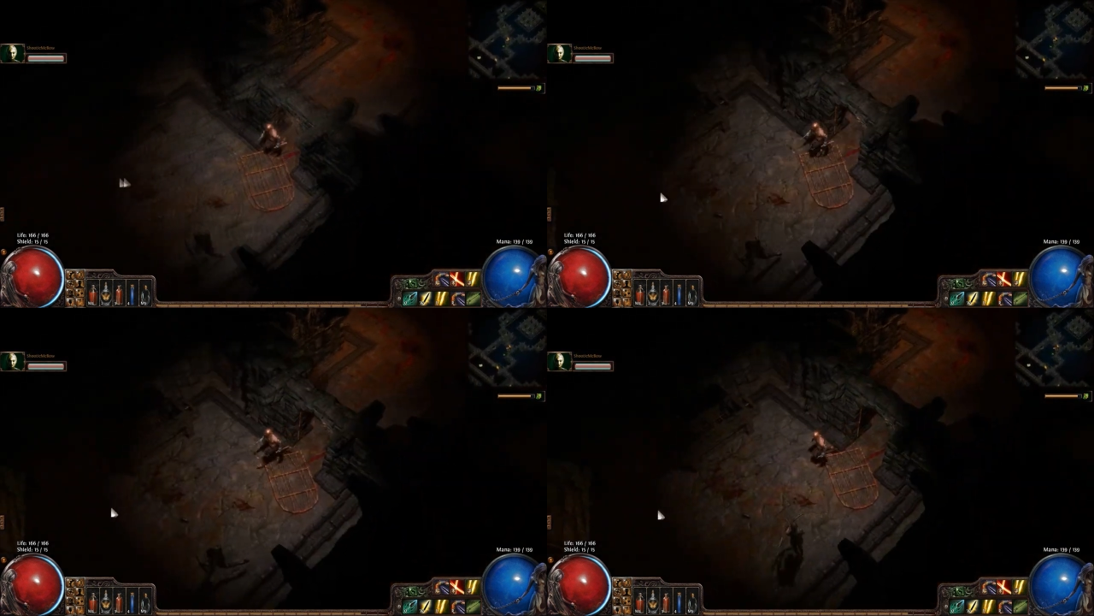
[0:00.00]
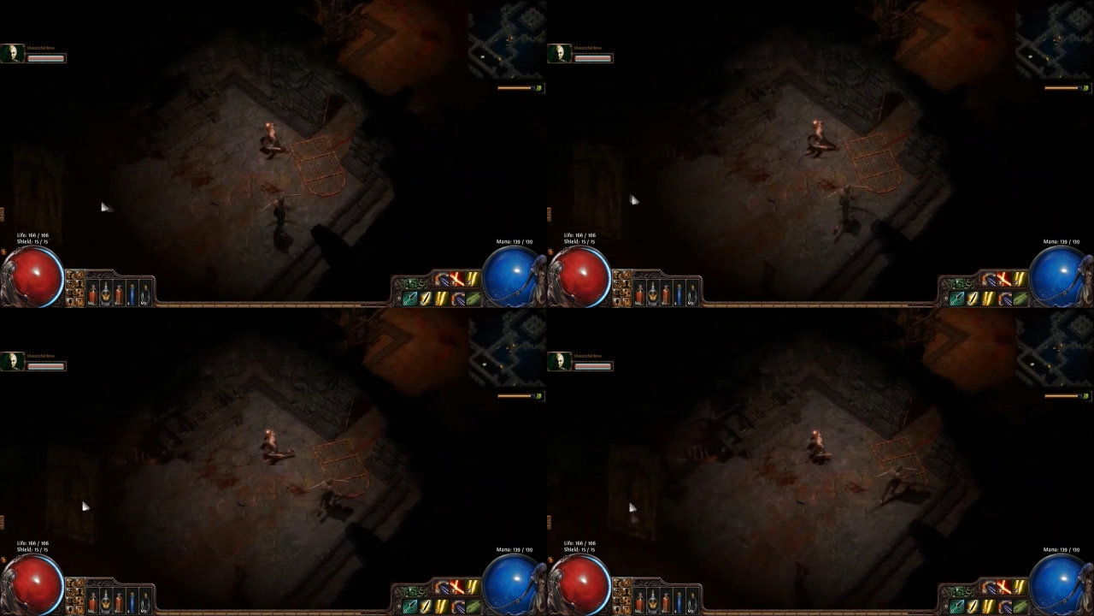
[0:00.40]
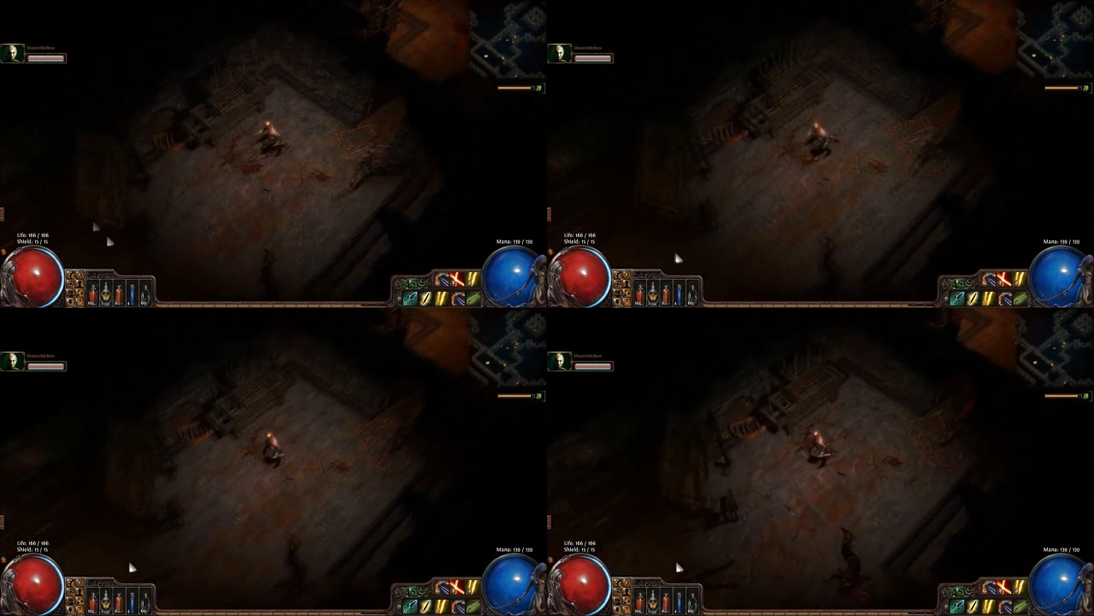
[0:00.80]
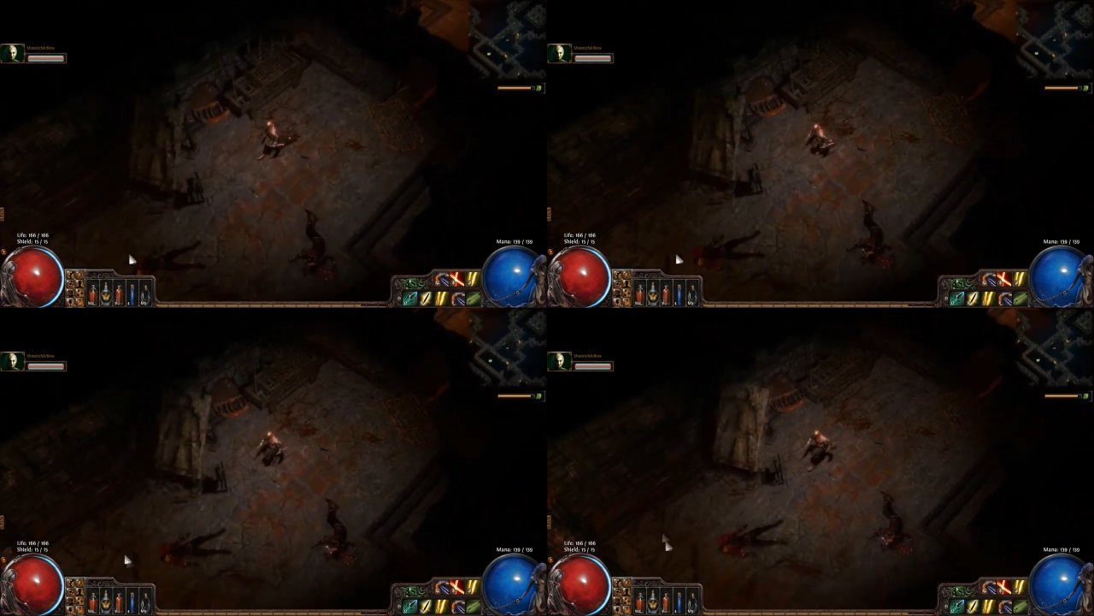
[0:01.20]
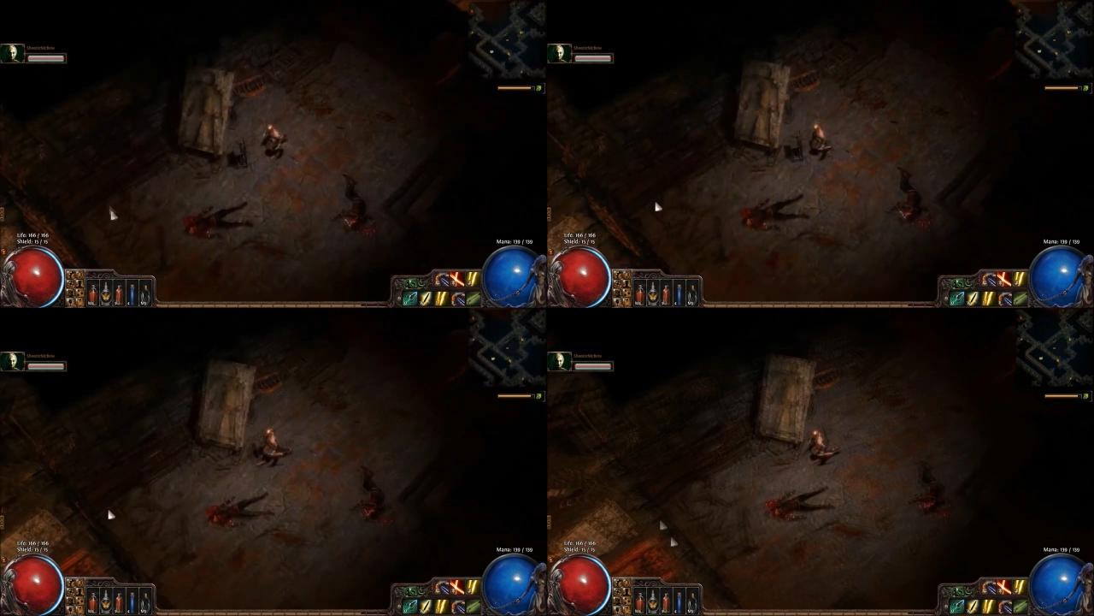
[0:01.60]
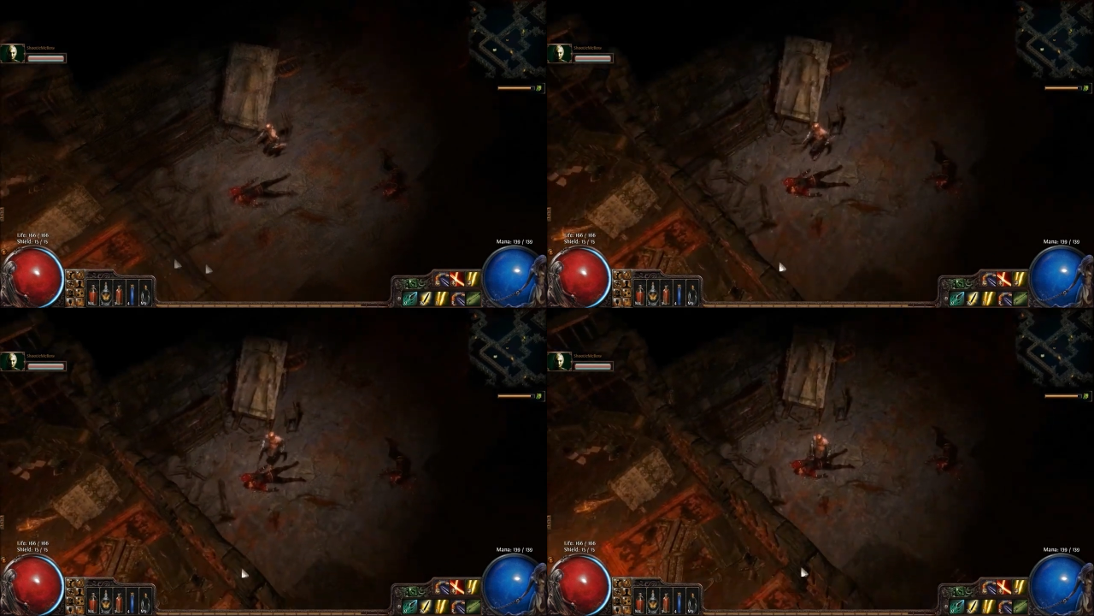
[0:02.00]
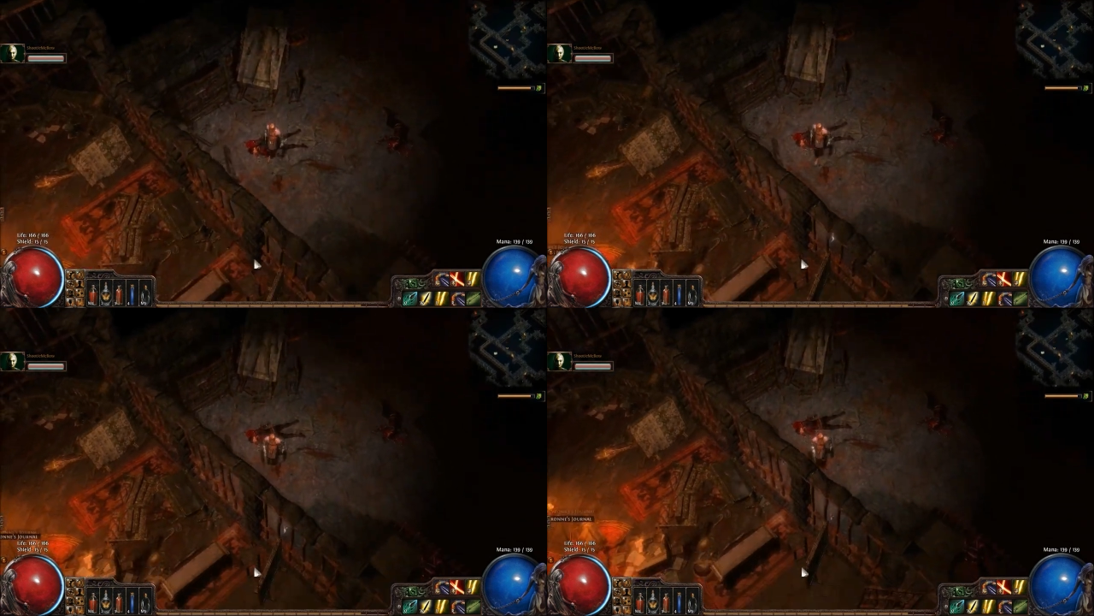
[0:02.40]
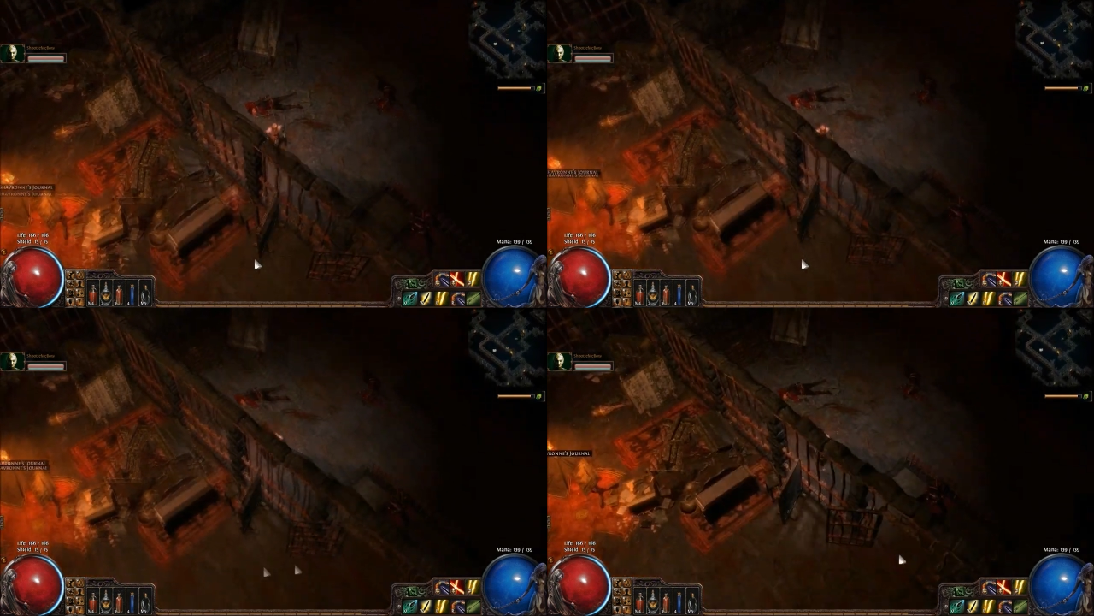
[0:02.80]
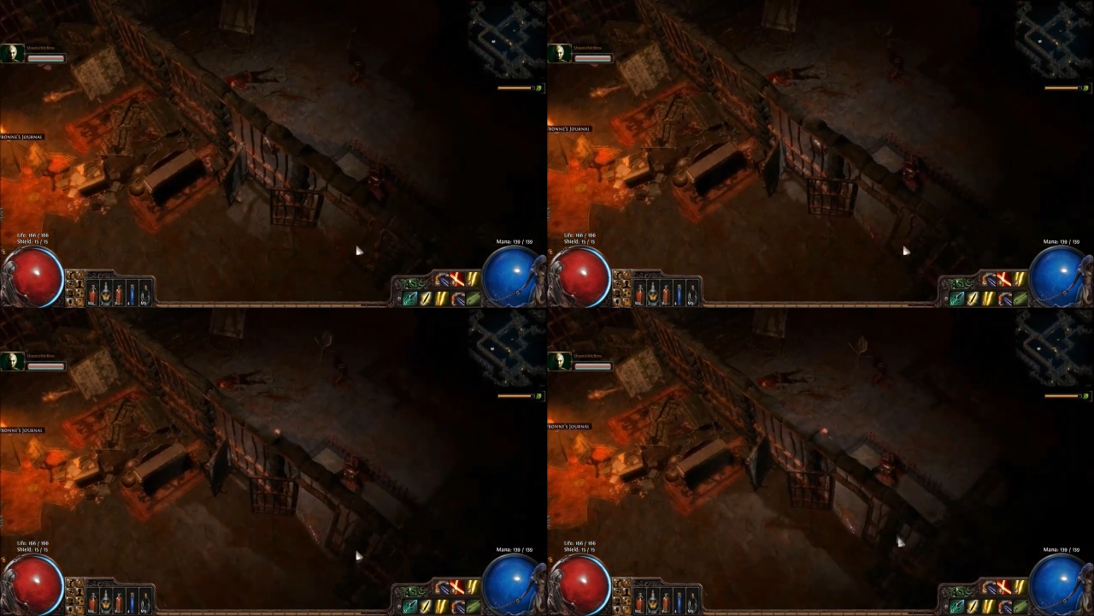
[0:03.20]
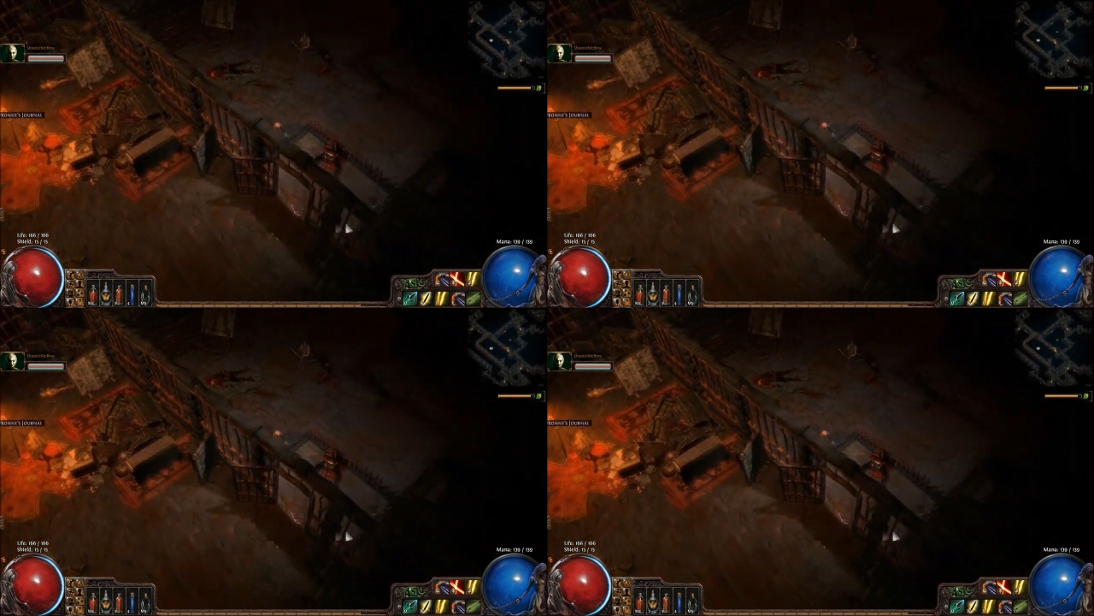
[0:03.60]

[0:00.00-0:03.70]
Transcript: [unreadable: no face in view]